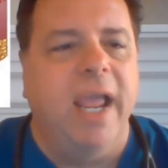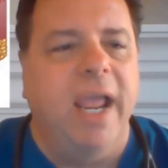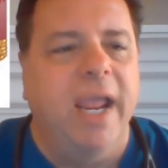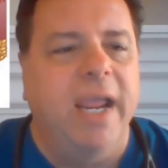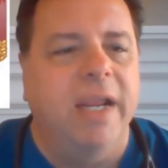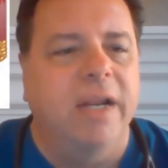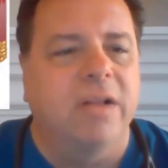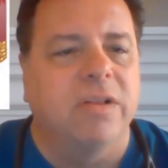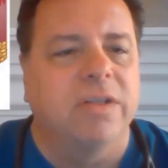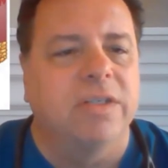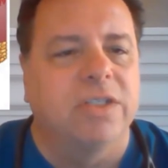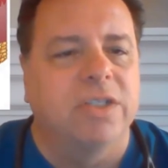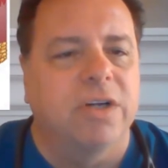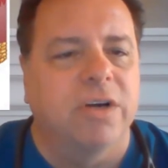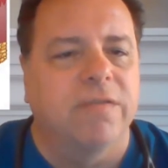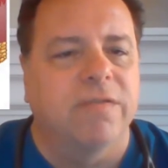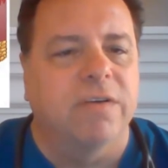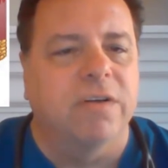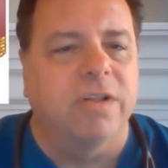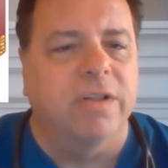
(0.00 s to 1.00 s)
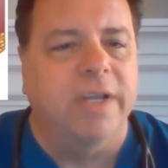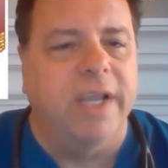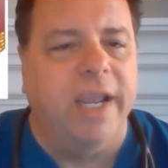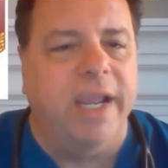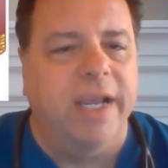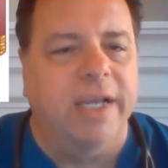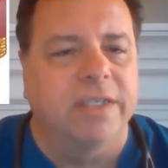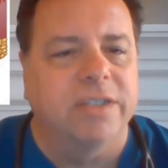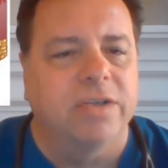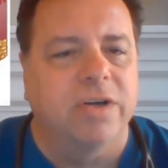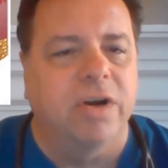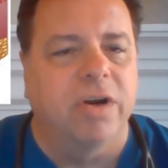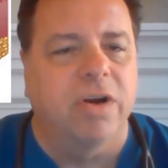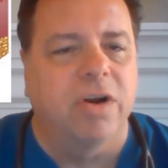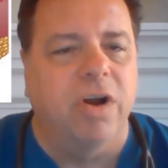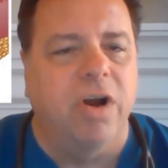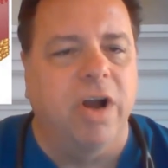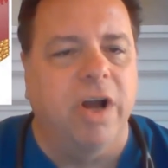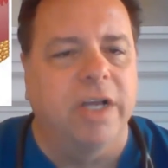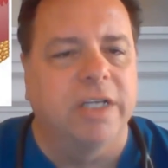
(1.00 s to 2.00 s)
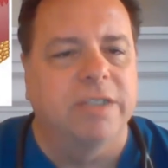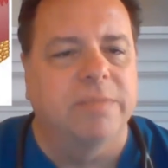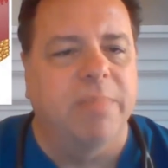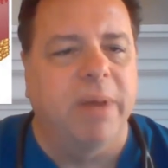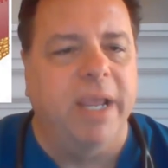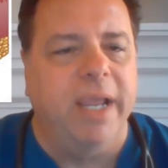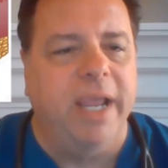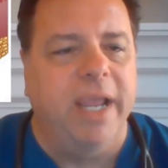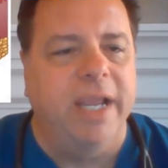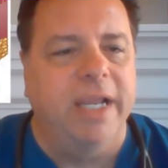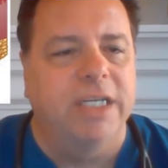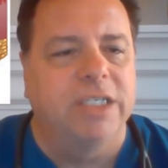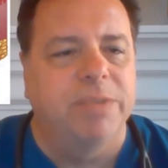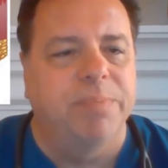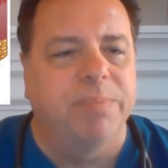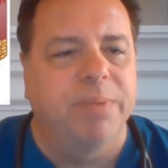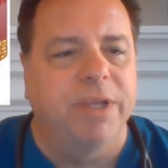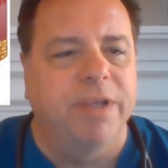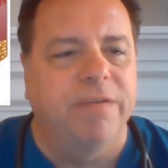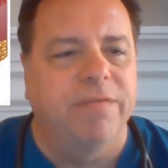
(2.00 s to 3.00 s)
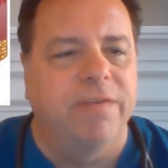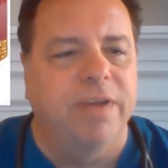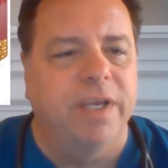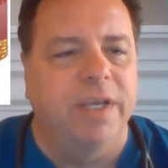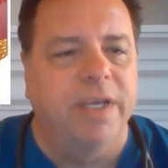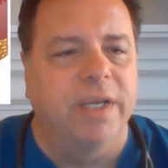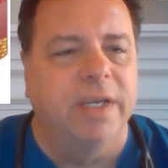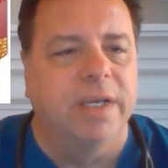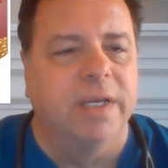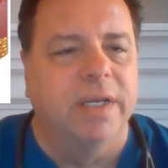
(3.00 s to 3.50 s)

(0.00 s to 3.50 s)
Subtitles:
anal and cervical cancer are caused by HPV.